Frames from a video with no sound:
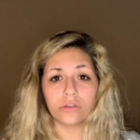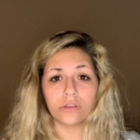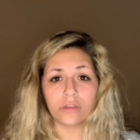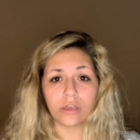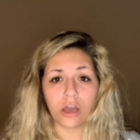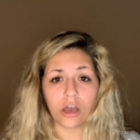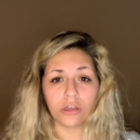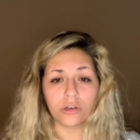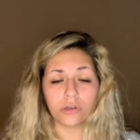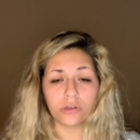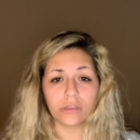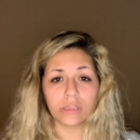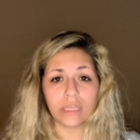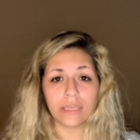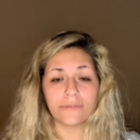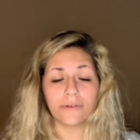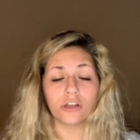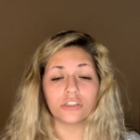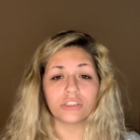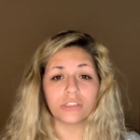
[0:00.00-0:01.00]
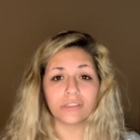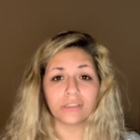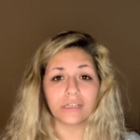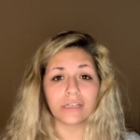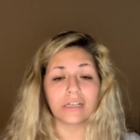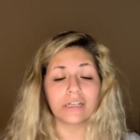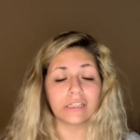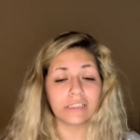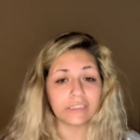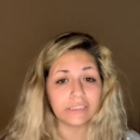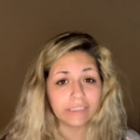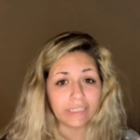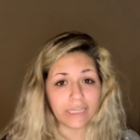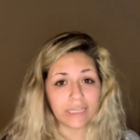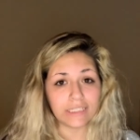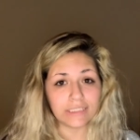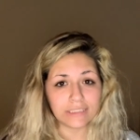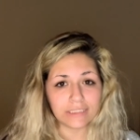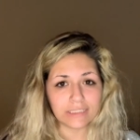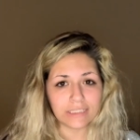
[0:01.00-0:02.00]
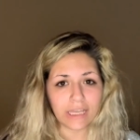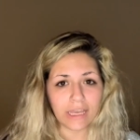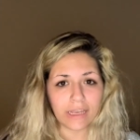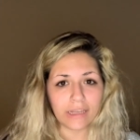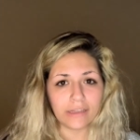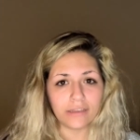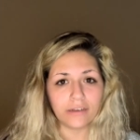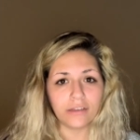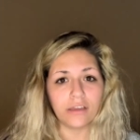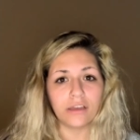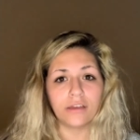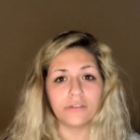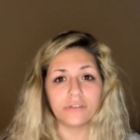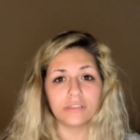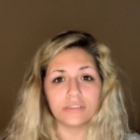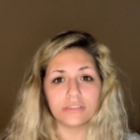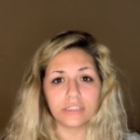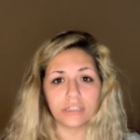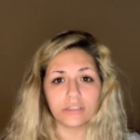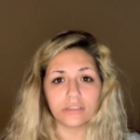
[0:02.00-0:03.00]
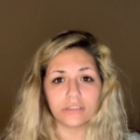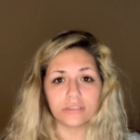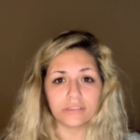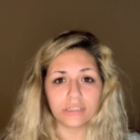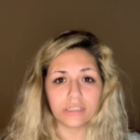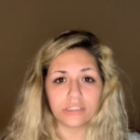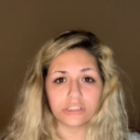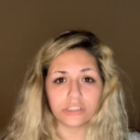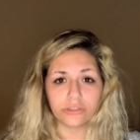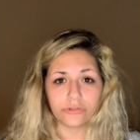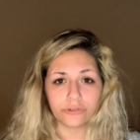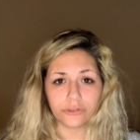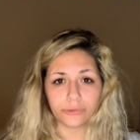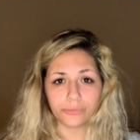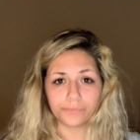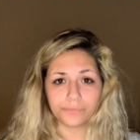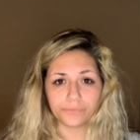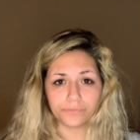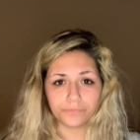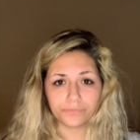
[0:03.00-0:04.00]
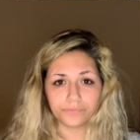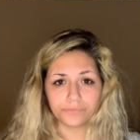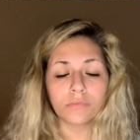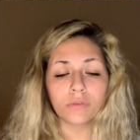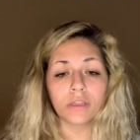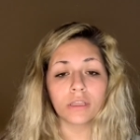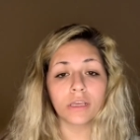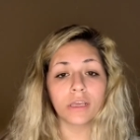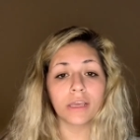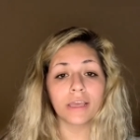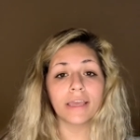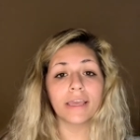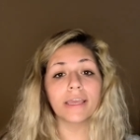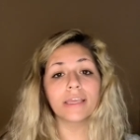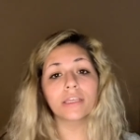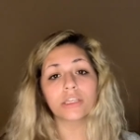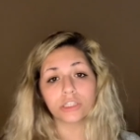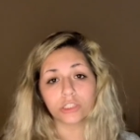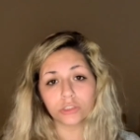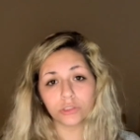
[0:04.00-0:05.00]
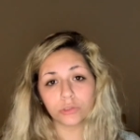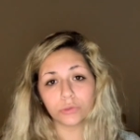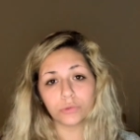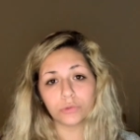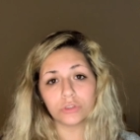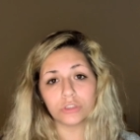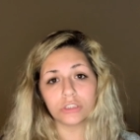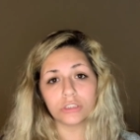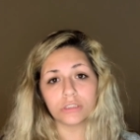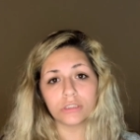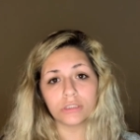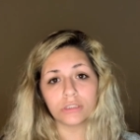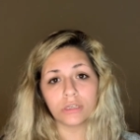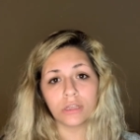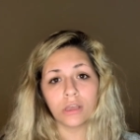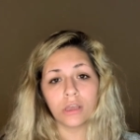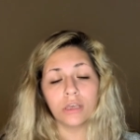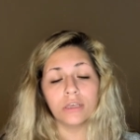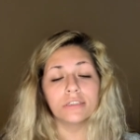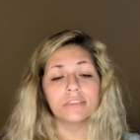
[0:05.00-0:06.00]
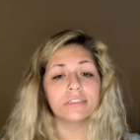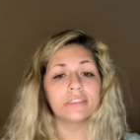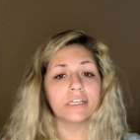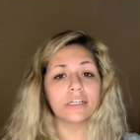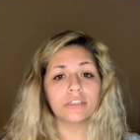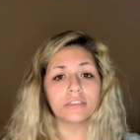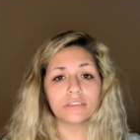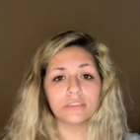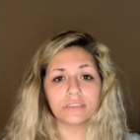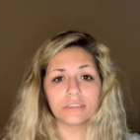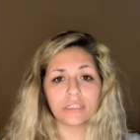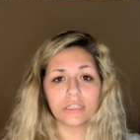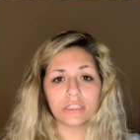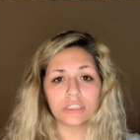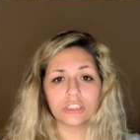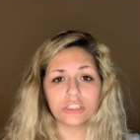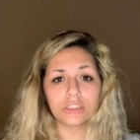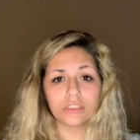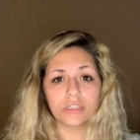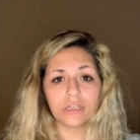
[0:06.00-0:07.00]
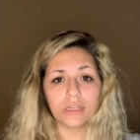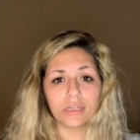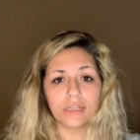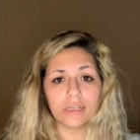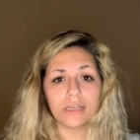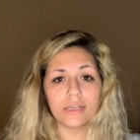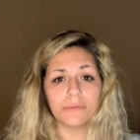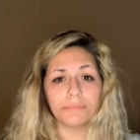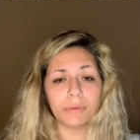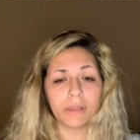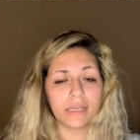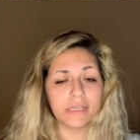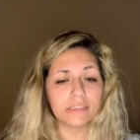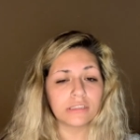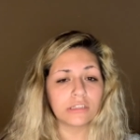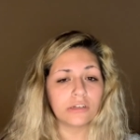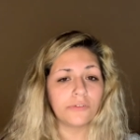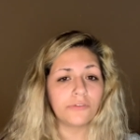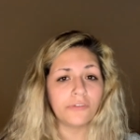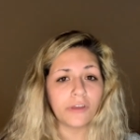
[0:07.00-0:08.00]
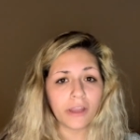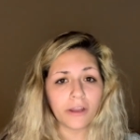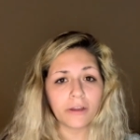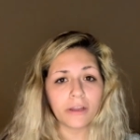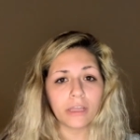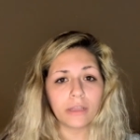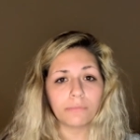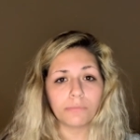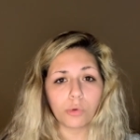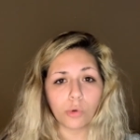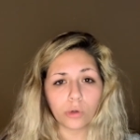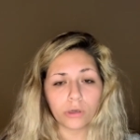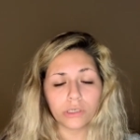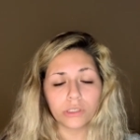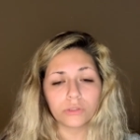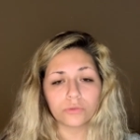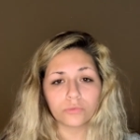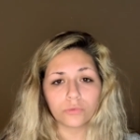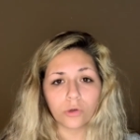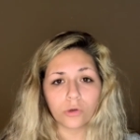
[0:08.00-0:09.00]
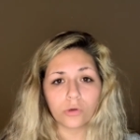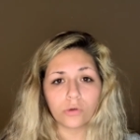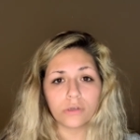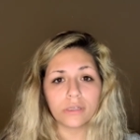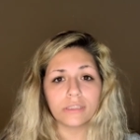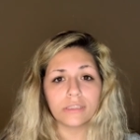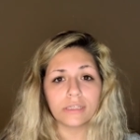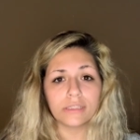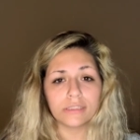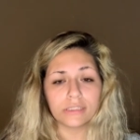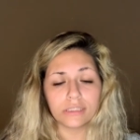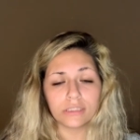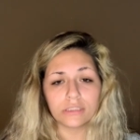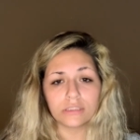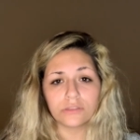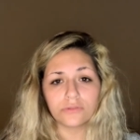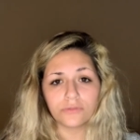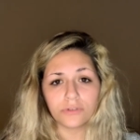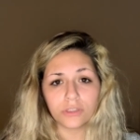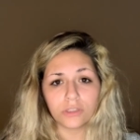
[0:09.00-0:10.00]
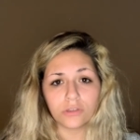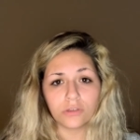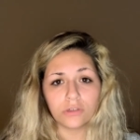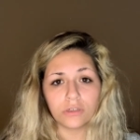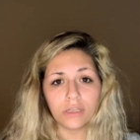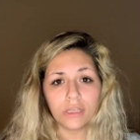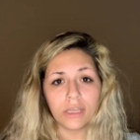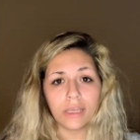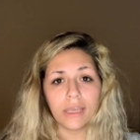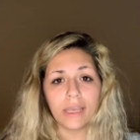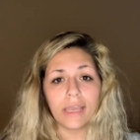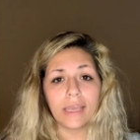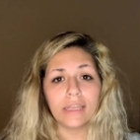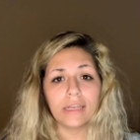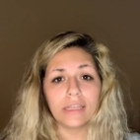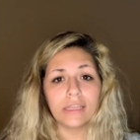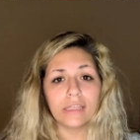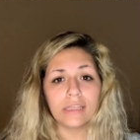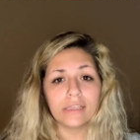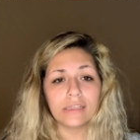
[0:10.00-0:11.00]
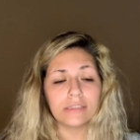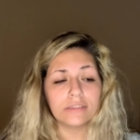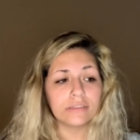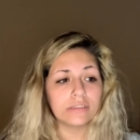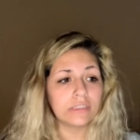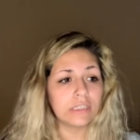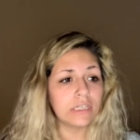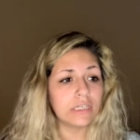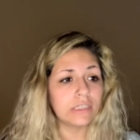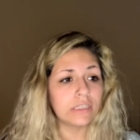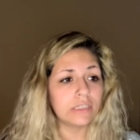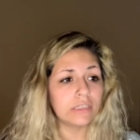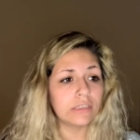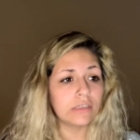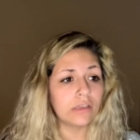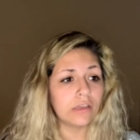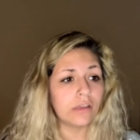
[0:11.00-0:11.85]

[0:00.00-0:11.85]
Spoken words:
the autoclave onto the clean side of the sterilization room. In conclusion, sterilization plays a very important role in the dentist field, and it is needed